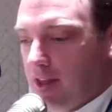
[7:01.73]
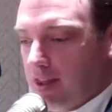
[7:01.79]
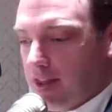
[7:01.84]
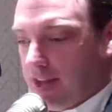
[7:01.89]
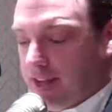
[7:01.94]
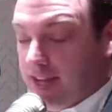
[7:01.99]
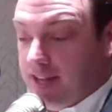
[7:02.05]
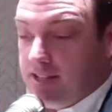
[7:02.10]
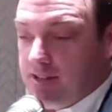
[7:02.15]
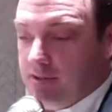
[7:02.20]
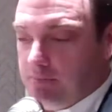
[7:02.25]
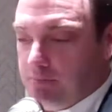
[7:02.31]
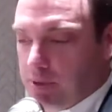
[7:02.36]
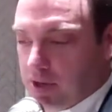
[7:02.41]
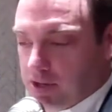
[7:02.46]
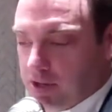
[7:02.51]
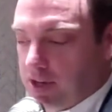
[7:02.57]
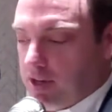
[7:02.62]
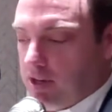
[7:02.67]
the kids in
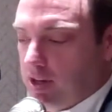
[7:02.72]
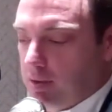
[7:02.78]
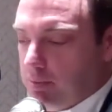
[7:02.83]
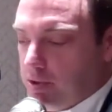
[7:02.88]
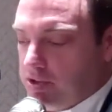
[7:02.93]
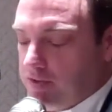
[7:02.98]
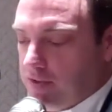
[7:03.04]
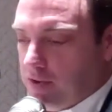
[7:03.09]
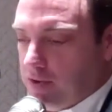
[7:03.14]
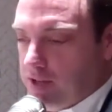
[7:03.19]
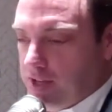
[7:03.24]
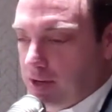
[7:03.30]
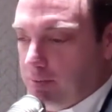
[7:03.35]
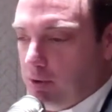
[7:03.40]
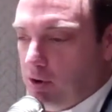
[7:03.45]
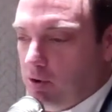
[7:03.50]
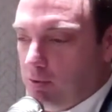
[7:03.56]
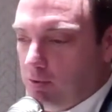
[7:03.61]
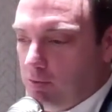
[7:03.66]
particular at Merciful
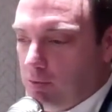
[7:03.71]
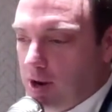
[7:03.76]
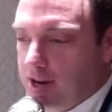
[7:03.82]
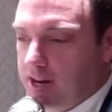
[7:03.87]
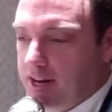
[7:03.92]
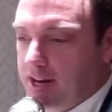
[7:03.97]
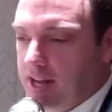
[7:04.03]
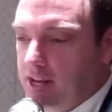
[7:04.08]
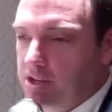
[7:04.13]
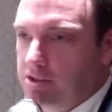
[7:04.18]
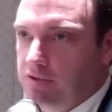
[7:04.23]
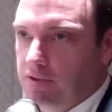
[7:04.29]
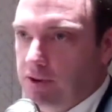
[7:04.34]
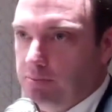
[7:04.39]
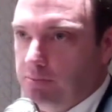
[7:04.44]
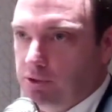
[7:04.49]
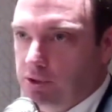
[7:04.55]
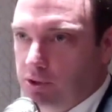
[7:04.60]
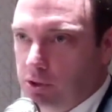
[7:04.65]
Redeemer run an age
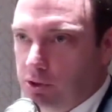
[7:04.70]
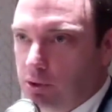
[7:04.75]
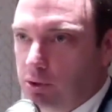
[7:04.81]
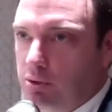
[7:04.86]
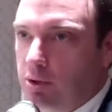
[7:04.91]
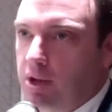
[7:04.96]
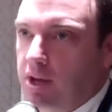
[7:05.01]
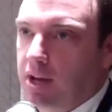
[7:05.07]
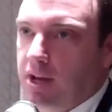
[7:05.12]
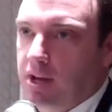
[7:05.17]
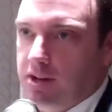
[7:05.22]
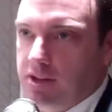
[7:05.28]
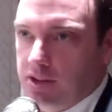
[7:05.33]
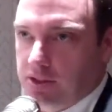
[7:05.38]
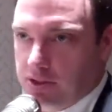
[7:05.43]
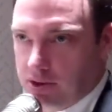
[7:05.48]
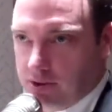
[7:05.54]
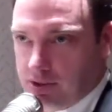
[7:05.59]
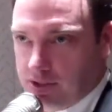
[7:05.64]
from 2
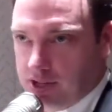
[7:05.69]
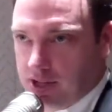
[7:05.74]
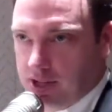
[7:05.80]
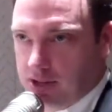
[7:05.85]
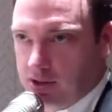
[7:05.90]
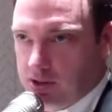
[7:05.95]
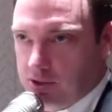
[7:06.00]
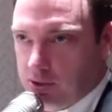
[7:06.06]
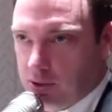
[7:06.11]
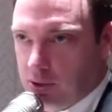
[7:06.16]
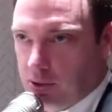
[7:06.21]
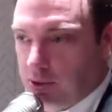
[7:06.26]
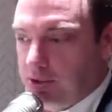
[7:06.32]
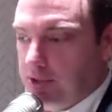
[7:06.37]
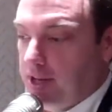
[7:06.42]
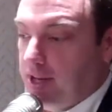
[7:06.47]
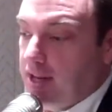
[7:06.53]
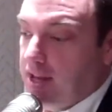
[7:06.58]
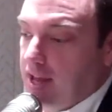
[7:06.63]
to 13 years
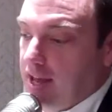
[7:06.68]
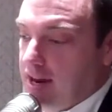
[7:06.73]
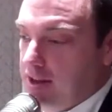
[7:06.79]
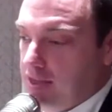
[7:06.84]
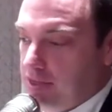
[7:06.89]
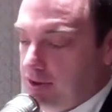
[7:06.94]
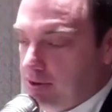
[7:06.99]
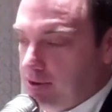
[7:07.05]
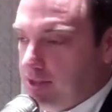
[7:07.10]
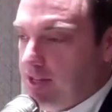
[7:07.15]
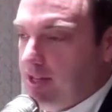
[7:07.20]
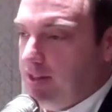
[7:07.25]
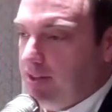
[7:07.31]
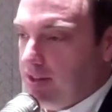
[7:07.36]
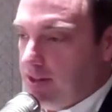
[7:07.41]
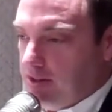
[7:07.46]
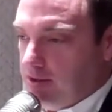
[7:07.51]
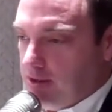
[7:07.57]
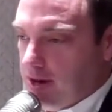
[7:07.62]
old, and at 13
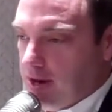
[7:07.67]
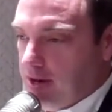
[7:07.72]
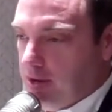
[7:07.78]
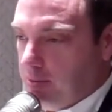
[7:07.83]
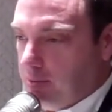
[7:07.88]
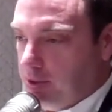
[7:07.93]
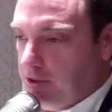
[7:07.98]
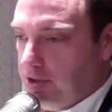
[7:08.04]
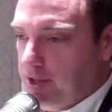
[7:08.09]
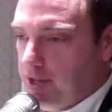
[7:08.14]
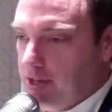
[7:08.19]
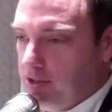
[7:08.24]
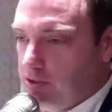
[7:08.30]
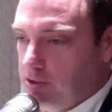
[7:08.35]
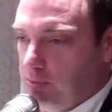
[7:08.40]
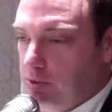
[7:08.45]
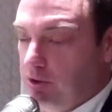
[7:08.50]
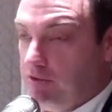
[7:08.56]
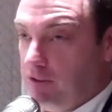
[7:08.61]
then they're able then
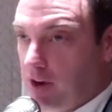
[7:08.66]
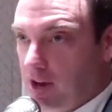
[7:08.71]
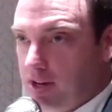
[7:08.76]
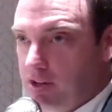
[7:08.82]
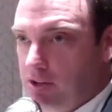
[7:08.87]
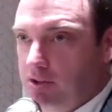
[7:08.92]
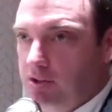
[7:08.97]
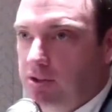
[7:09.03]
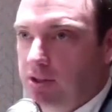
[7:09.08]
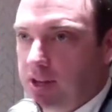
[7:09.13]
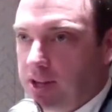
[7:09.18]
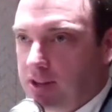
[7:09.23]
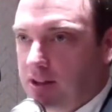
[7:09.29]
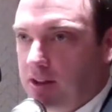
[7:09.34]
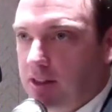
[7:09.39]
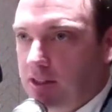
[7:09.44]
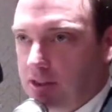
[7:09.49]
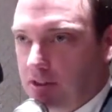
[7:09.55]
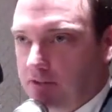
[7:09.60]
to move on to
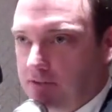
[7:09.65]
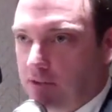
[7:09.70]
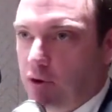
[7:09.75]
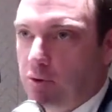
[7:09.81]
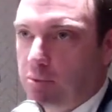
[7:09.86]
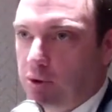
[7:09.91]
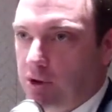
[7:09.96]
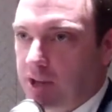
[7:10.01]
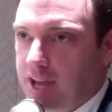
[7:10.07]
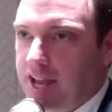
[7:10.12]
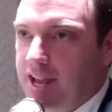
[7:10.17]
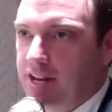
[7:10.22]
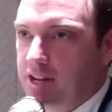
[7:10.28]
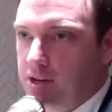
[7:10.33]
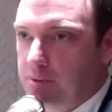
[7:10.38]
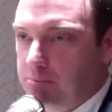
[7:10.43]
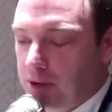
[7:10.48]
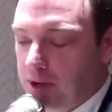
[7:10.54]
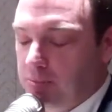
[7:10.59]
the formal
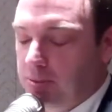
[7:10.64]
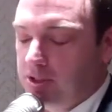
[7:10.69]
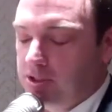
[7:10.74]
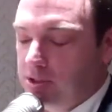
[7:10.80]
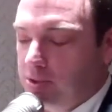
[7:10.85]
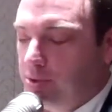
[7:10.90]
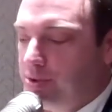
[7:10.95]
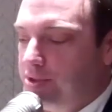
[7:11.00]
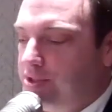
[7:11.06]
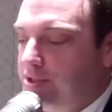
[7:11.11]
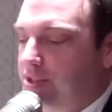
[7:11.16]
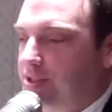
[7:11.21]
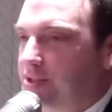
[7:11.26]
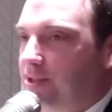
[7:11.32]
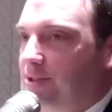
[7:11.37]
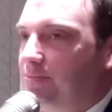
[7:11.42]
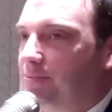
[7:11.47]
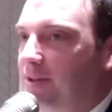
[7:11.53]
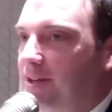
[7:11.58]
Kenya public school
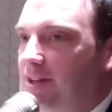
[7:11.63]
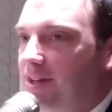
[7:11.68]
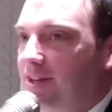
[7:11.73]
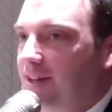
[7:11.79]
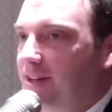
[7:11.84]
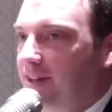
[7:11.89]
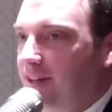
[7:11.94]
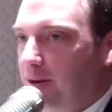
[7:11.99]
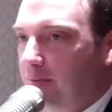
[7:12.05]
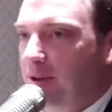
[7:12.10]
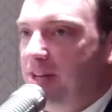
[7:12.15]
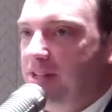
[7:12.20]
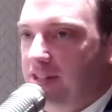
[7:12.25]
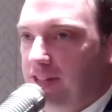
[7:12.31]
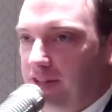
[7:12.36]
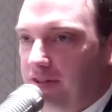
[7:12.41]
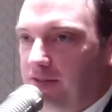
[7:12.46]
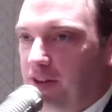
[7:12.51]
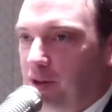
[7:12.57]
system.
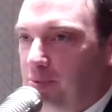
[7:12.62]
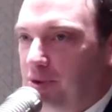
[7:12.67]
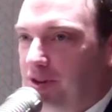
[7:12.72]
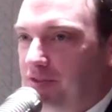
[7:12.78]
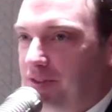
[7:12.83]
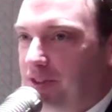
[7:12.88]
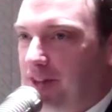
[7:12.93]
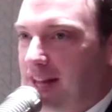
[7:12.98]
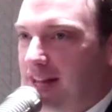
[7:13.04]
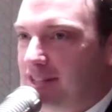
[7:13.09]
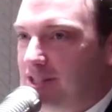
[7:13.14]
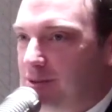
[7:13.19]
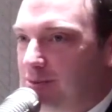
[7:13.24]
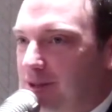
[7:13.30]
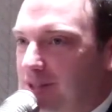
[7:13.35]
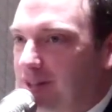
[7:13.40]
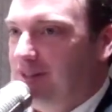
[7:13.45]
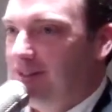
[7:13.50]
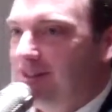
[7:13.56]
Amazing development over the last
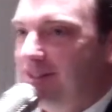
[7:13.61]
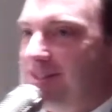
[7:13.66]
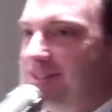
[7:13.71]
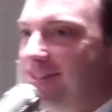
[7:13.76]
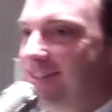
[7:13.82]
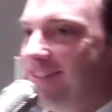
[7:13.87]
3 years.